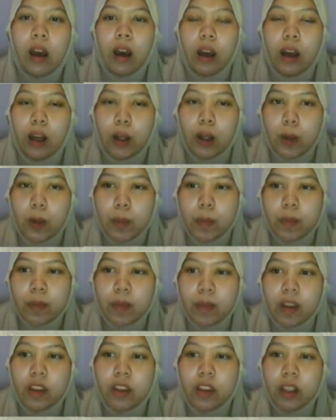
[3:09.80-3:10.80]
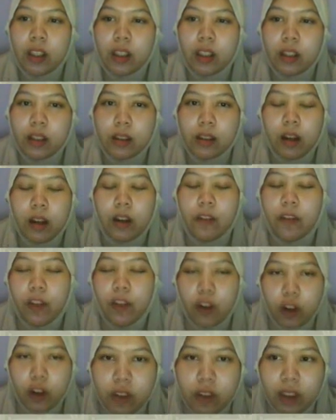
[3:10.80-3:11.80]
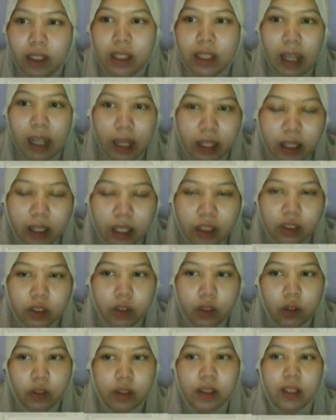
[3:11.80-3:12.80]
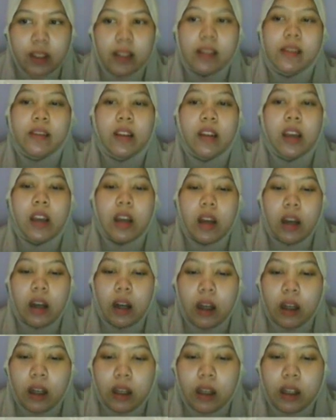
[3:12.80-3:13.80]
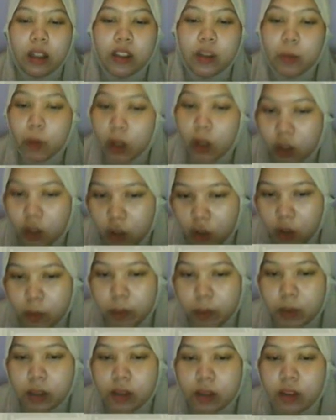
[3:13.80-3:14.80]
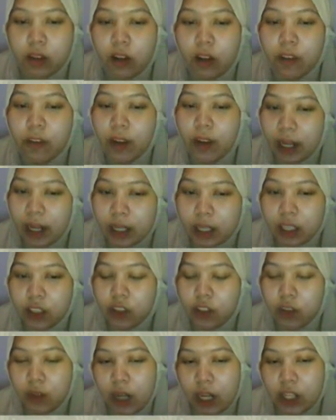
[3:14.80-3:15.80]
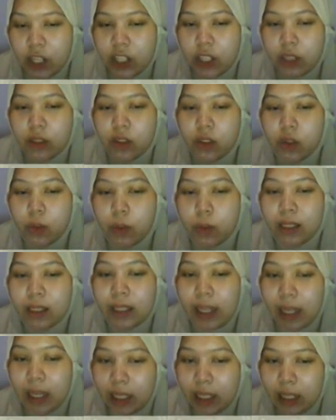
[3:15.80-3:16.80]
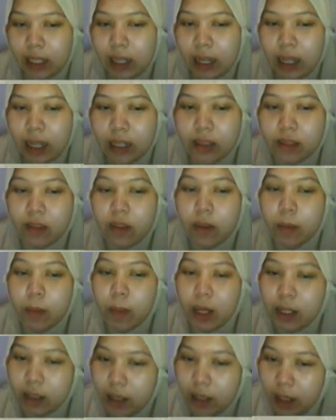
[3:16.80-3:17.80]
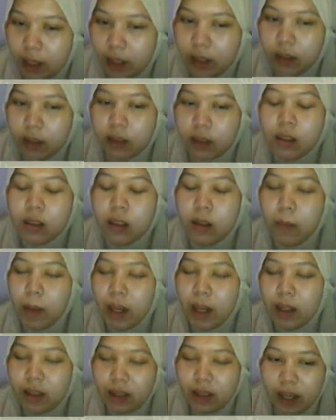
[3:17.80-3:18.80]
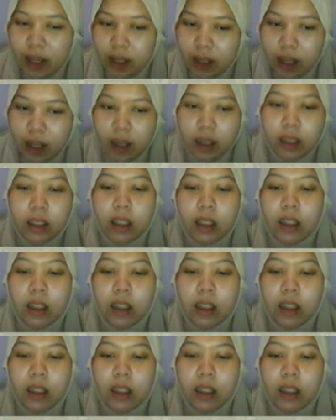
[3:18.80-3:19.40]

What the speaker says: For the data sources, a small corpus of 8 introductions were taken as the main data.